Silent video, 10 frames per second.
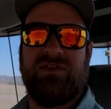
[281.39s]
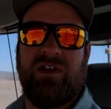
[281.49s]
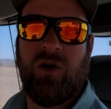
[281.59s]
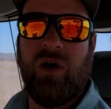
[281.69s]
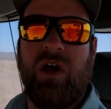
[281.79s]

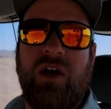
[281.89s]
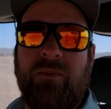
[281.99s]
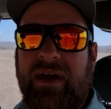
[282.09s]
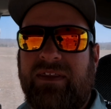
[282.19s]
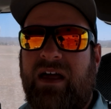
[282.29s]
So
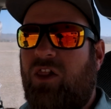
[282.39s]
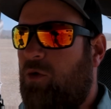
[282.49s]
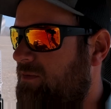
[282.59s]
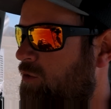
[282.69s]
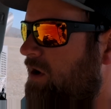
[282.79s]
make that a
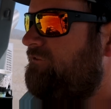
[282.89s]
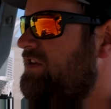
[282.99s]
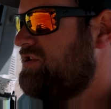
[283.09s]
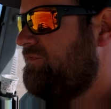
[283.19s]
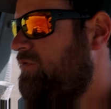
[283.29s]
little bit more
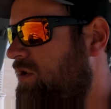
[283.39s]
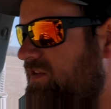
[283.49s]
efficient for